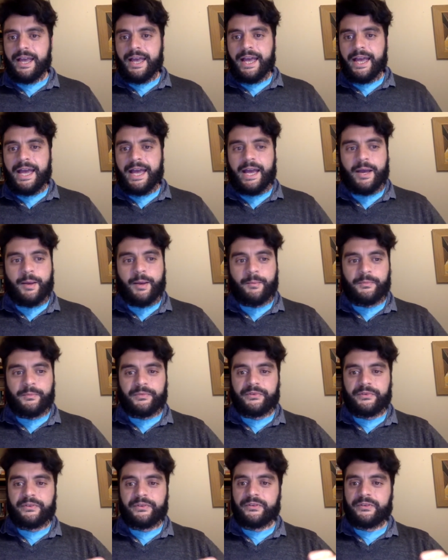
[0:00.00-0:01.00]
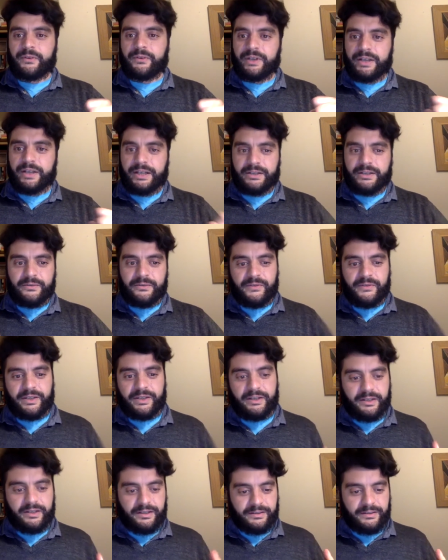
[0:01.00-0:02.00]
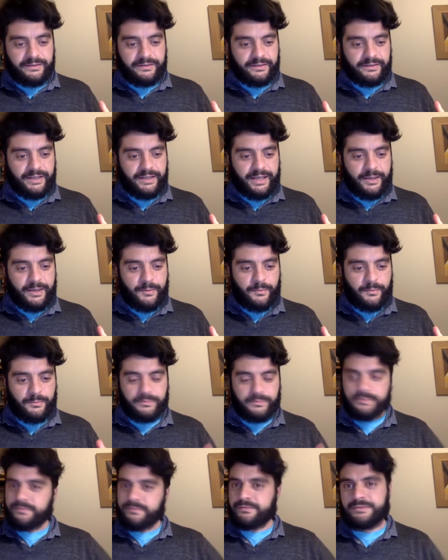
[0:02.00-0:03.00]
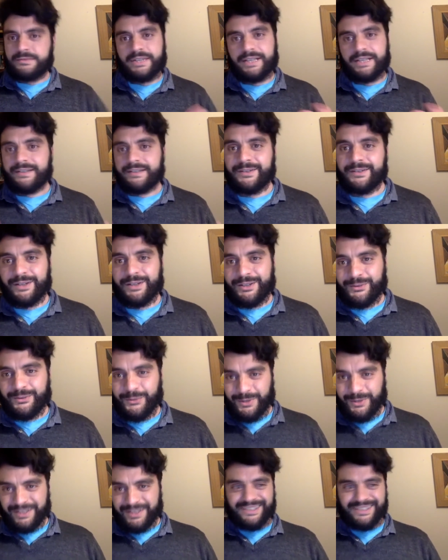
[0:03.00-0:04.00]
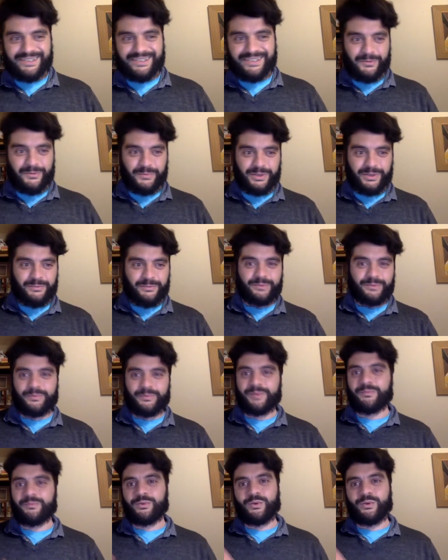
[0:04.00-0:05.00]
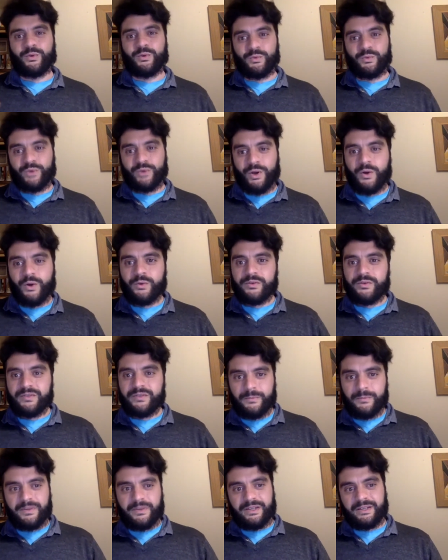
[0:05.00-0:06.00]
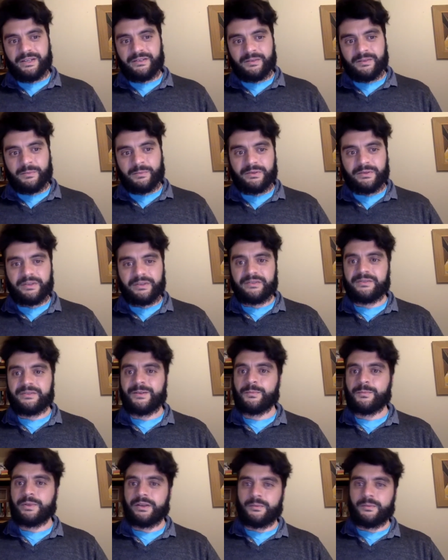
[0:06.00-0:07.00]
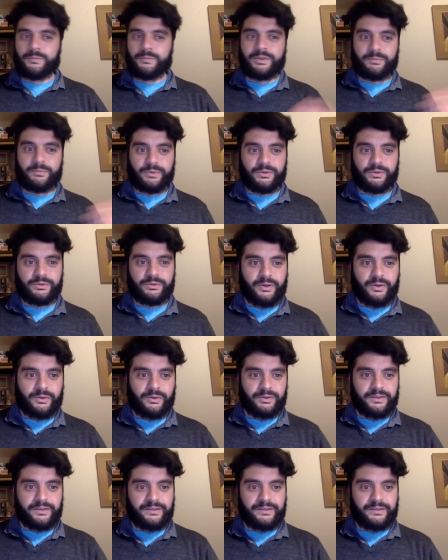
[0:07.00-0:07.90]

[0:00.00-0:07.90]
Um, ah. So I kind of figured um, let's start talking to some people, people who know some things about this topic and people who don't.